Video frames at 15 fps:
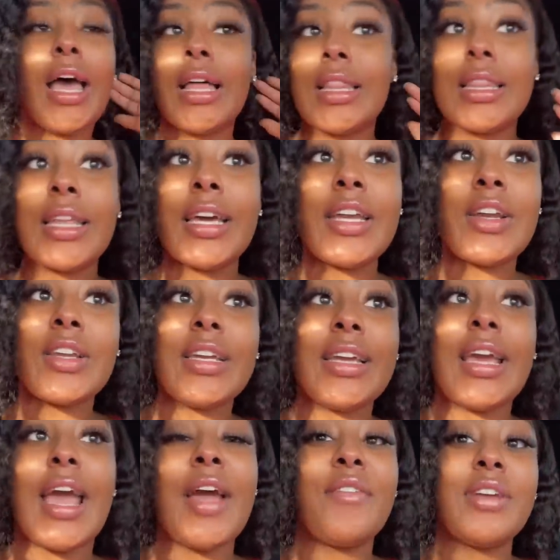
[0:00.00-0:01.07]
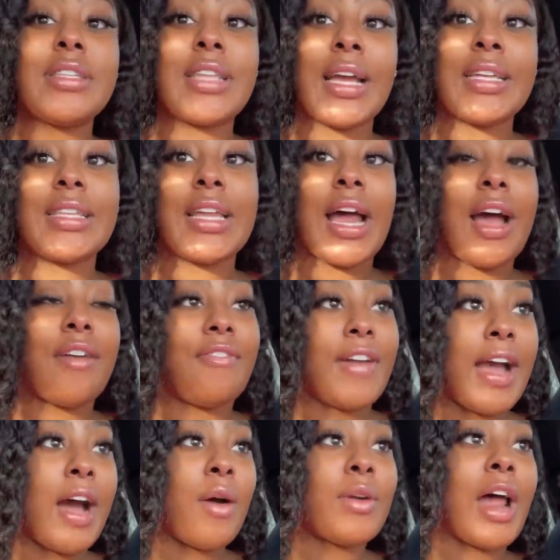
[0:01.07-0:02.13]
Literally everything that I
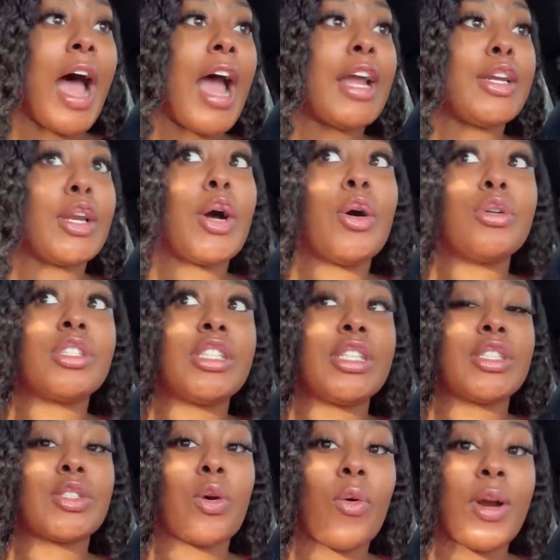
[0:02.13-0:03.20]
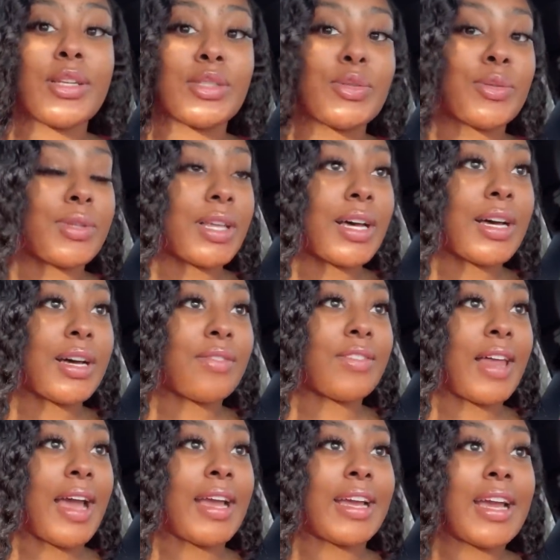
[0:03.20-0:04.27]
found, I know she's going to love.
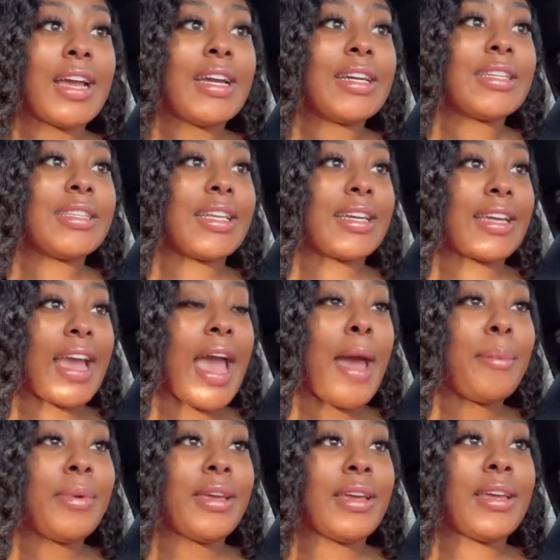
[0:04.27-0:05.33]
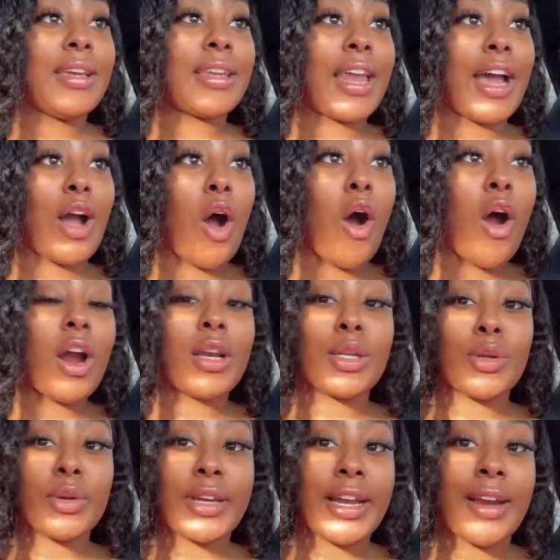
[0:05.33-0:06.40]
Like, the Gabby, like all her
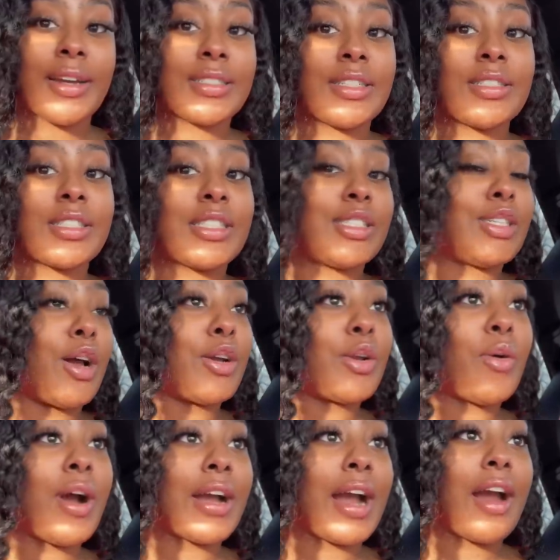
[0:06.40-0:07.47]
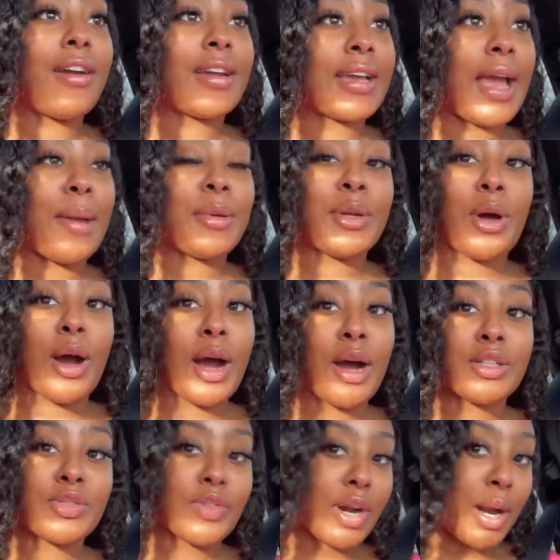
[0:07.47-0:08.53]
little characters, because y'all know I got her the Gabby
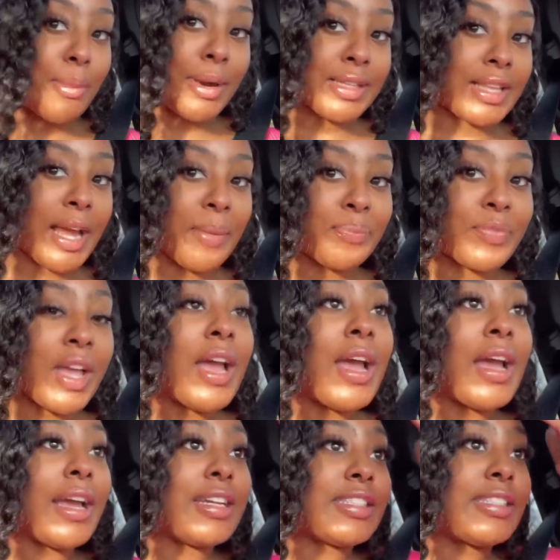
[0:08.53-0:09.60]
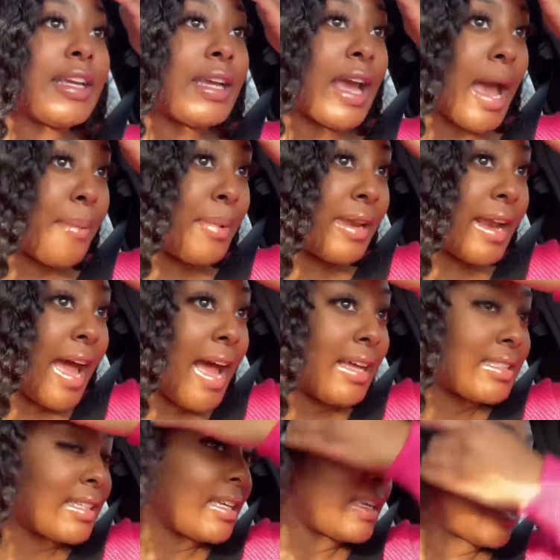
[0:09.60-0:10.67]
dollhouse for her birthday. And she had been
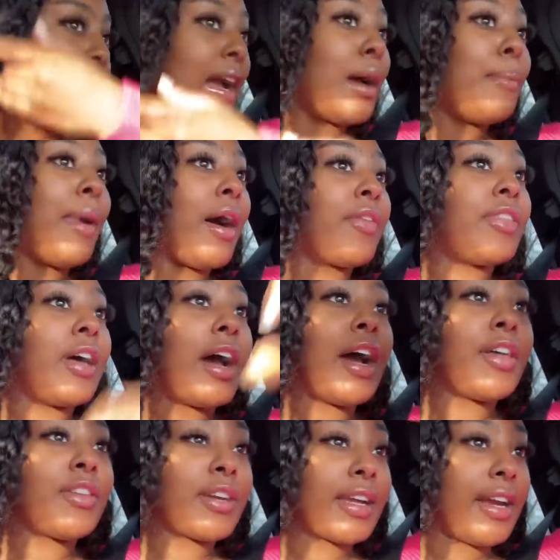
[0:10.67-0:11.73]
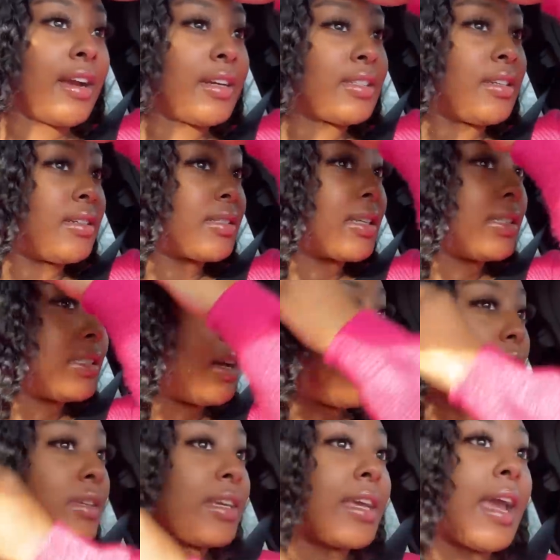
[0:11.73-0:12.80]
asking like about the other characters because it
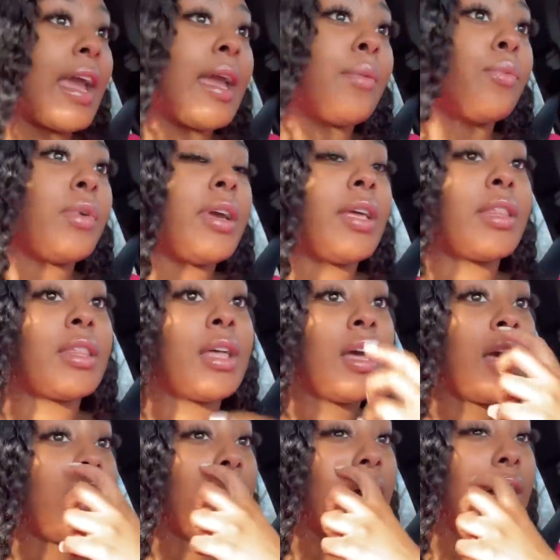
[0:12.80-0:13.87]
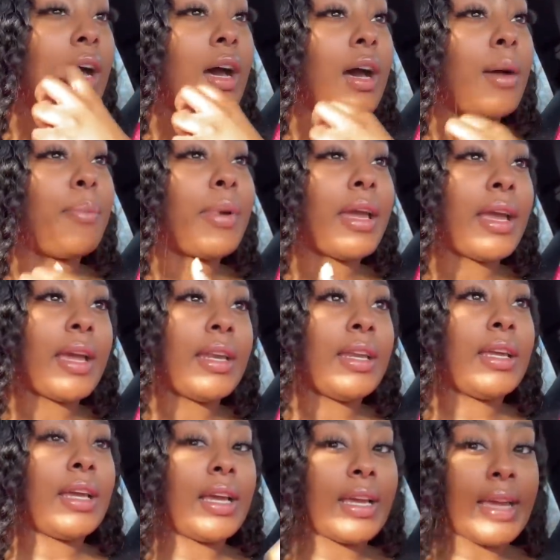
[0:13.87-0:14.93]
only came with uh,
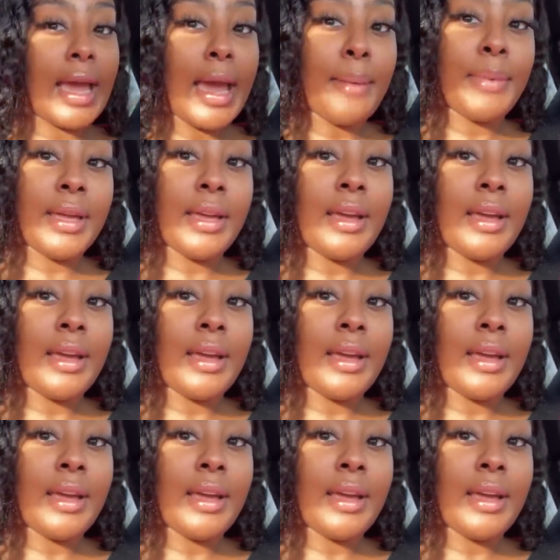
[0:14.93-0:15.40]
Pandy and Gabby.